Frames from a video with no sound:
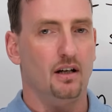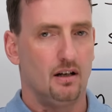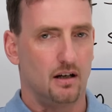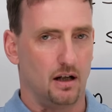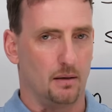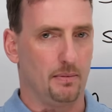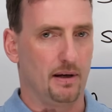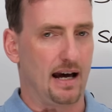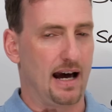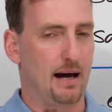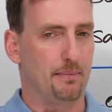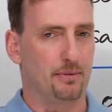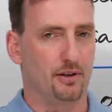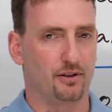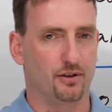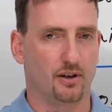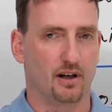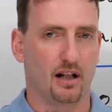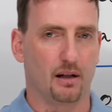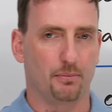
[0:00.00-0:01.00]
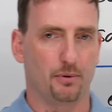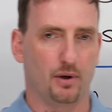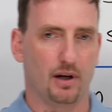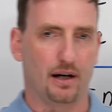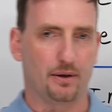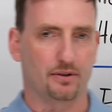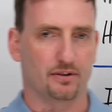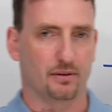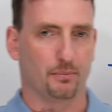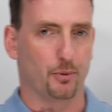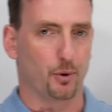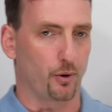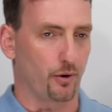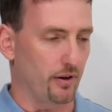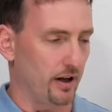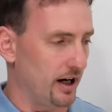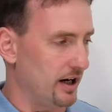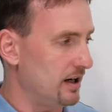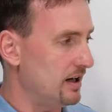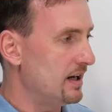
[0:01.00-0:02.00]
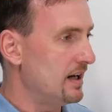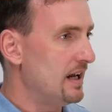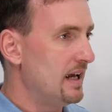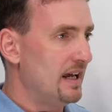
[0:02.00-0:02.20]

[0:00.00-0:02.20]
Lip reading: I'll be happy to help you out some more there.